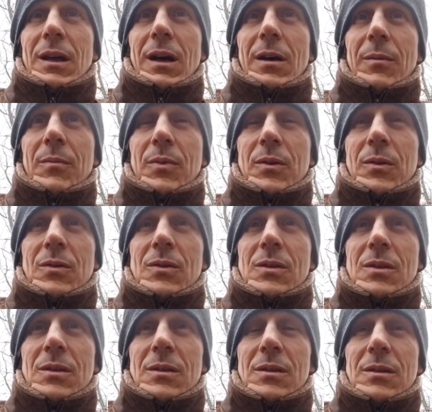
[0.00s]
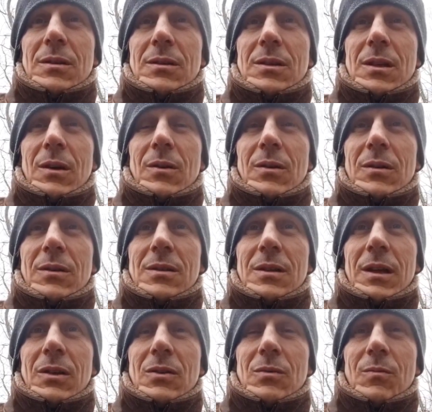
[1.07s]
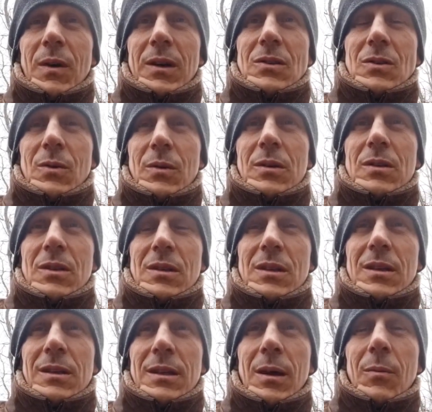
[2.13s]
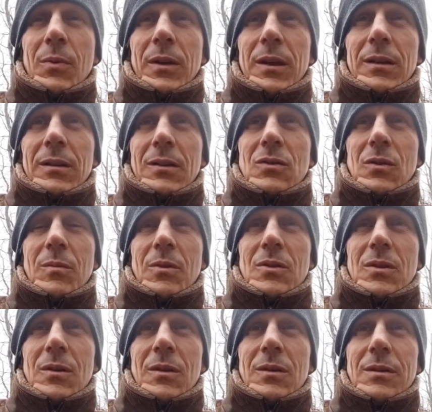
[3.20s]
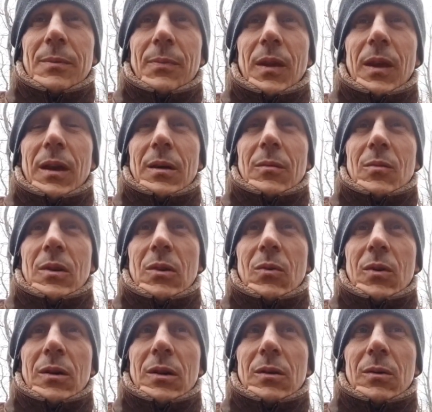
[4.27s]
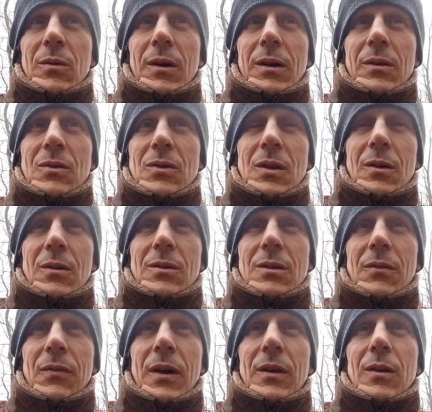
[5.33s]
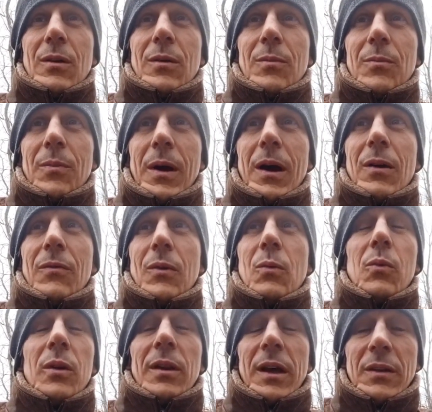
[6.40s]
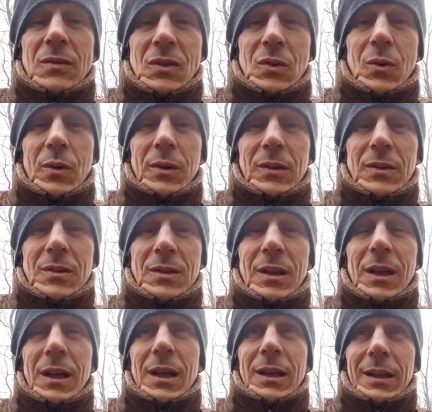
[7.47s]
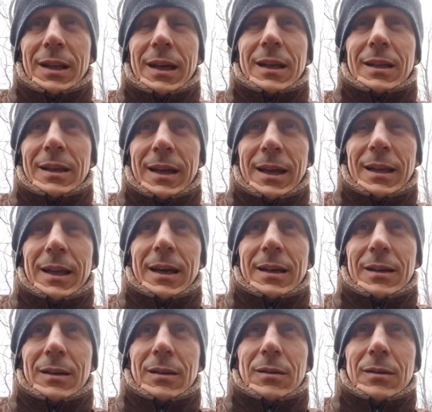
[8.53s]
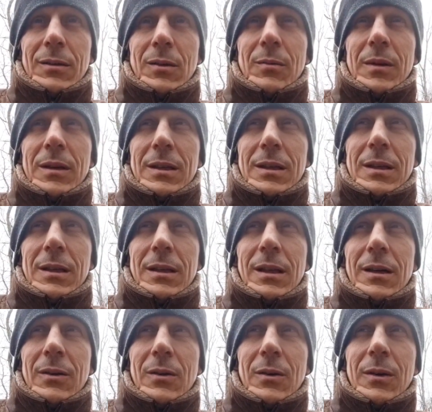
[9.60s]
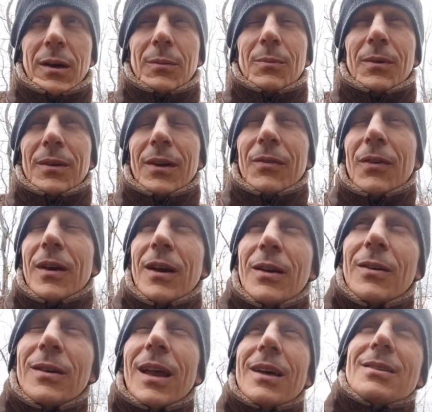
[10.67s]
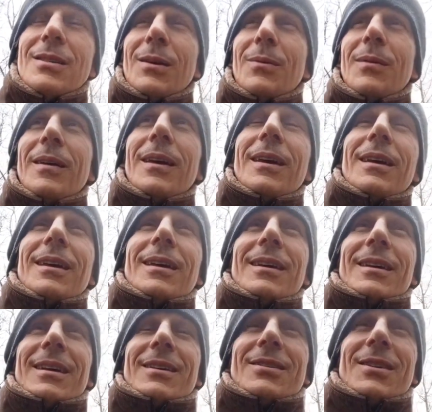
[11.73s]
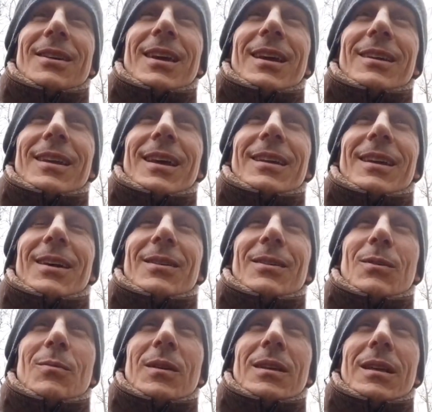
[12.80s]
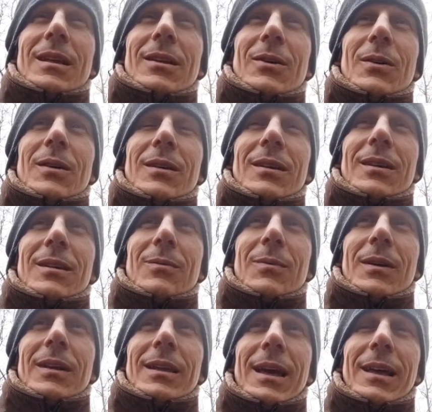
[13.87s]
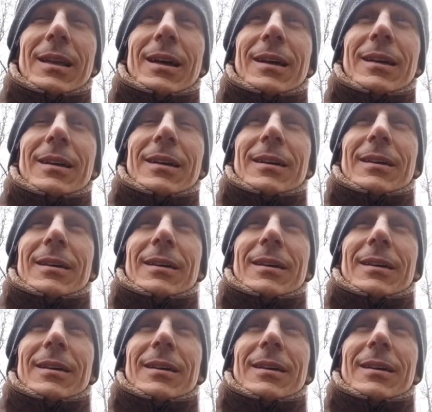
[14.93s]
Um, produce series like my story. This is the template, the Dreamer series, but they're going to do other series of other powerful real life stories, like Layla Lumentillo. I forget her last name. I should get that down. Lumentillo, I think, but Layla,